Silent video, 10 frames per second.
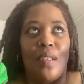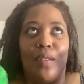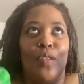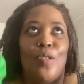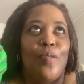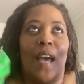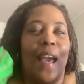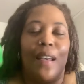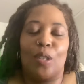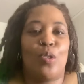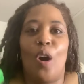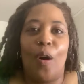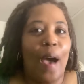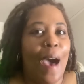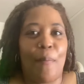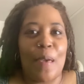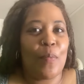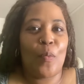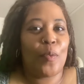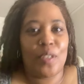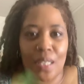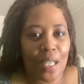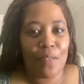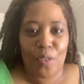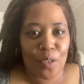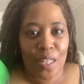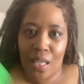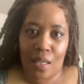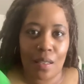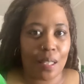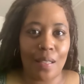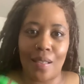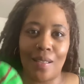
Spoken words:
you can't control how people perceive your things.